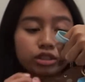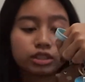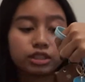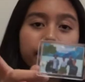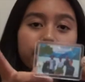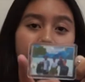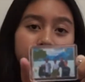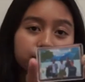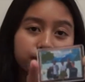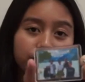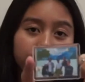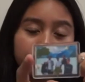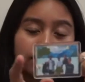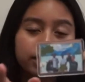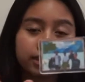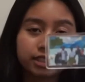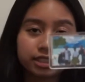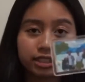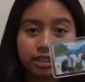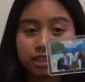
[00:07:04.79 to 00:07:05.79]
I also have
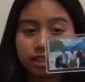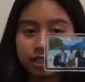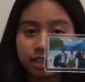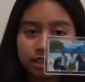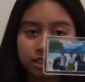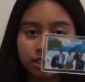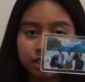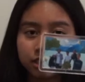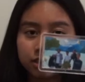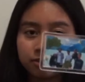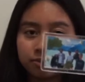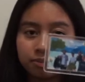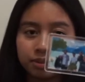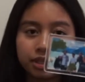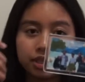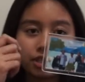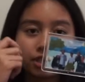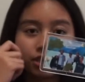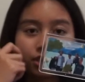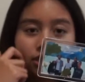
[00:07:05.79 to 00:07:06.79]
this keychain
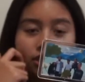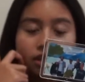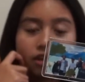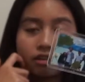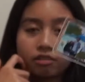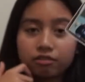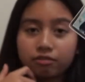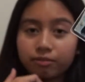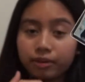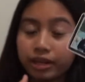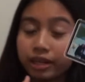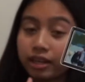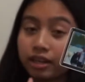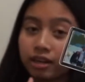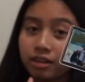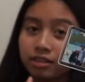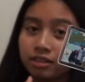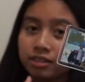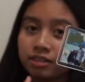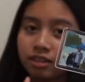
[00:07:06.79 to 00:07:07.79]
picture of my
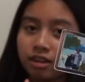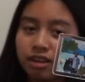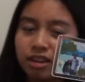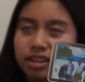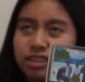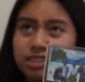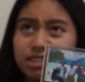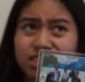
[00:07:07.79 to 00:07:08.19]
cousins on it.